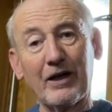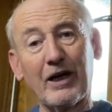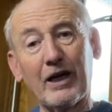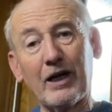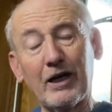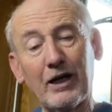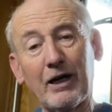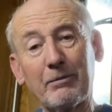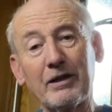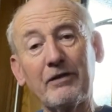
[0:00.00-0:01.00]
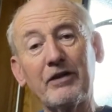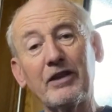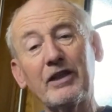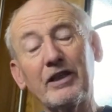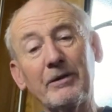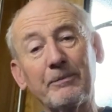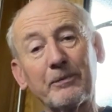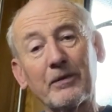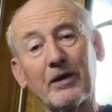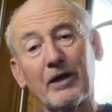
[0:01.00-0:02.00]
I'm leaving the
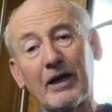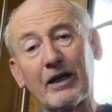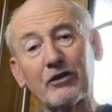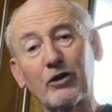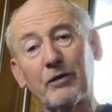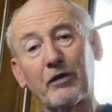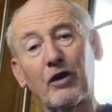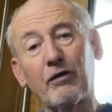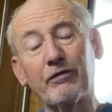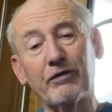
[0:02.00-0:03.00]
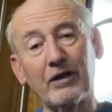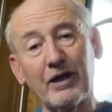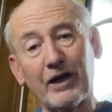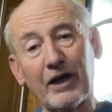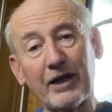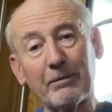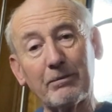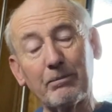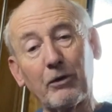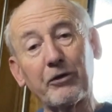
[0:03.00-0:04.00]
hatch cover off and
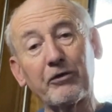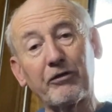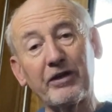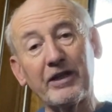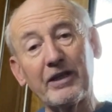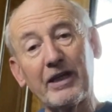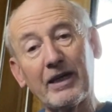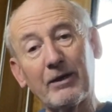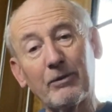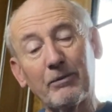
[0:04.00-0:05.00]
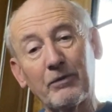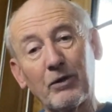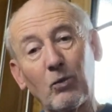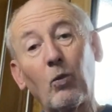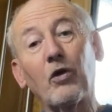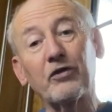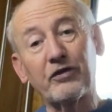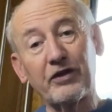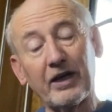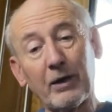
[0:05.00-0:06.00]
I'm monitoring it now
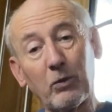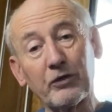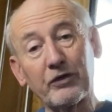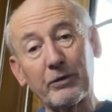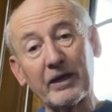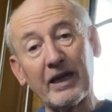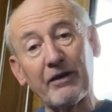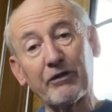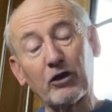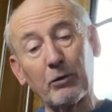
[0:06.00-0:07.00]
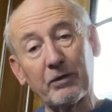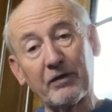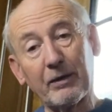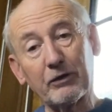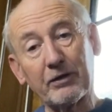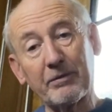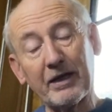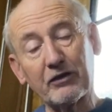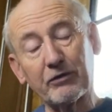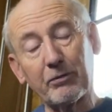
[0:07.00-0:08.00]
once a day. I was doing it every couple of hours, I'm
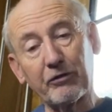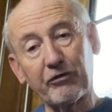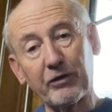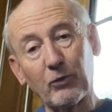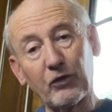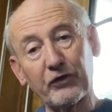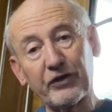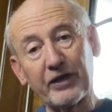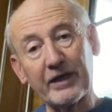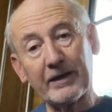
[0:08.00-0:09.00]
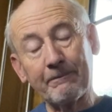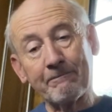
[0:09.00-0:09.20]
now just monitoring it once a day,